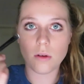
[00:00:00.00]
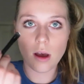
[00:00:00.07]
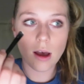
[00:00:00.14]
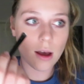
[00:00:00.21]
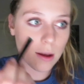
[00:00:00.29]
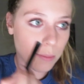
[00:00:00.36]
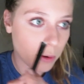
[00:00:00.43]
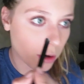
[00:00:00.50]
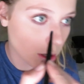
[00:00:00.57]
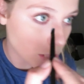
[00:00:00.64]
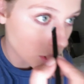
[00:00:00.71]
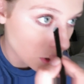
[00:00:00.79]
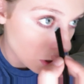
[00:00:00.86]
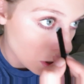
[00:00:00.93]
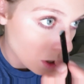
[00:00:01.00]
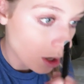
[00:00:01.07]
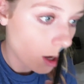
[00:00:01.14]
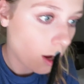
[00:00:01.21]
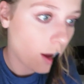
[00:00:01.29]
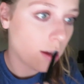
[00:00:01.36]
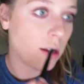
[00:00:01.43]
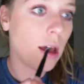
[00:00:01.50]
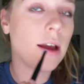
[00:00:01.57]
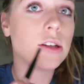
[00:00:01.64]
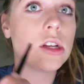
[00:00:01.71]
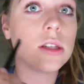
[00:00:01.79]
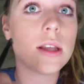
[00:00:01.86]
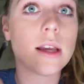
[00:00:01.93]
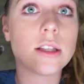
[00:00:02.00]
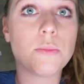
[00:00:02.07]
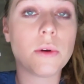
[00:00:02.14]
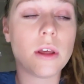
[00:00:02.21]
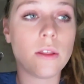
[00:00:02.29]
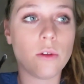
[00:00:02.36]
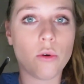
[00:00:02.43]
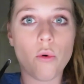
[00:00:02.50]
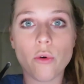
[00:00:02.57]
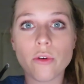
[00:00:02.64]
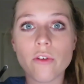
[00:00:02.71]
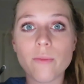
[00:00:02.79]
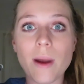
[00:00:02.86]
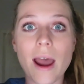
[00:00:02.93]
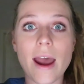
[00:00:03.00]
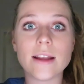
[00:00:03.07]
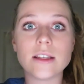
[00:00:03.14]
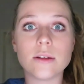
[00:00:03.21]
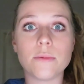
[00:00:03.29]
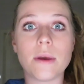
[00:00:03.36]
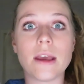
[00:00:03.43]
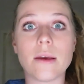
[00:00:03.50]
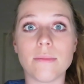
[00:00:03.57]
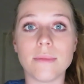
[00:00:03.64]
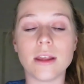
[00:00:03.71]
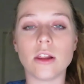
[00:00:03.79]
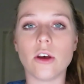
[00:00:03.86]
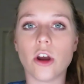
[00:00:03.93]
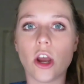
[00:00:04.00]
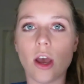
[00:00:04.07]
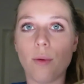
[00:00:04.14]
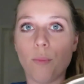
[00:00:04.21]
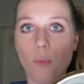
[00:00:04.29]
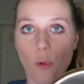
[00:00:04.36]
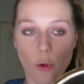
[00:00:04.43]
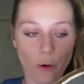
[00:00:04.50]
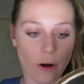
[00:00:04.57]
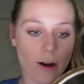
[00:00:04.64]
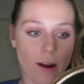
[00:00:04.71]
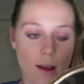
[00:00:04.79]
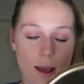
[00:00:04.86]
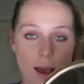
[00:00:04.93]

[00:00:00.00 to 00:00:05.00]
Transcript: eye brush, and I just like to put it in the corner of my eye to make me look more